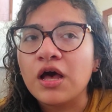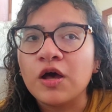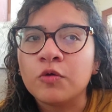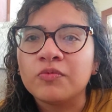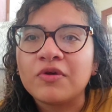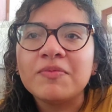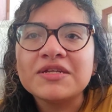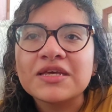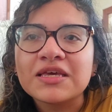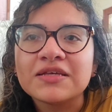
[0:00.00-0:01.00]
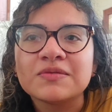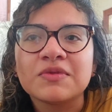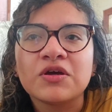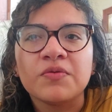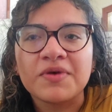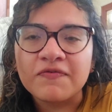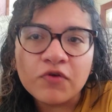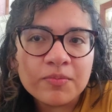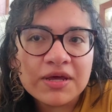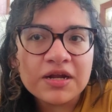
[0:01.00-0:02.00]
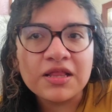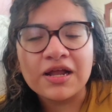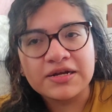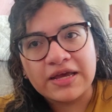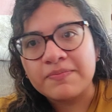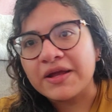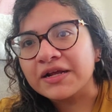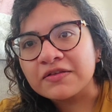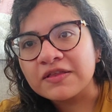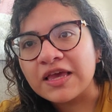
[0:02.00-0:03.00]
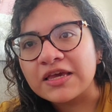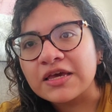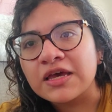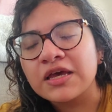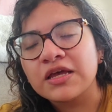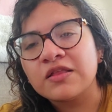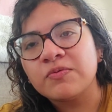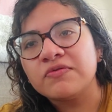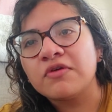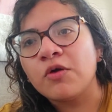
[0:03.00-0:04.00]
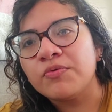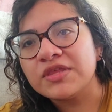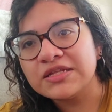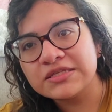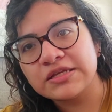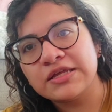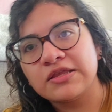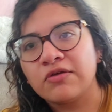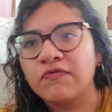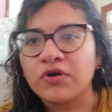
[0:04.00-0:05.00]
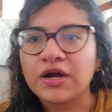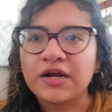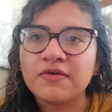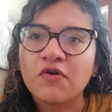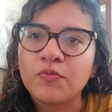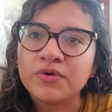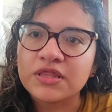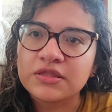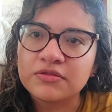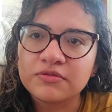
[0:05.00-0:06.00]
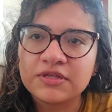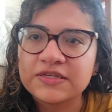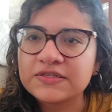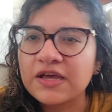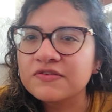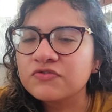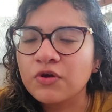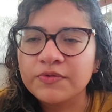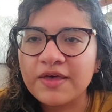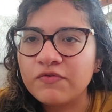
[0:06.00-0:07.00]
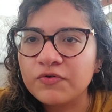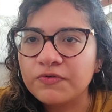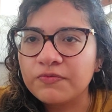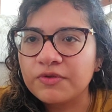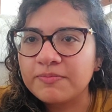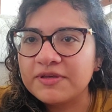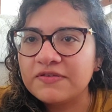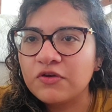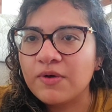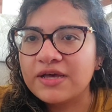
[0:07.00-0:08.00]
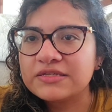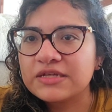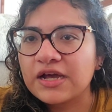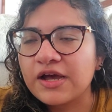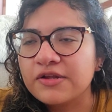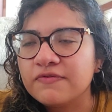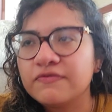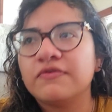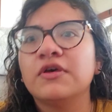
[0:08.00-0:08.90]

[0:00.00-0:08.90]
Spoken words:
So I've been taking something called metformin. A lot of diabetics take it. It's supposed to help with insulin, therefore kind of help with testosterone levels with PCOS that kind of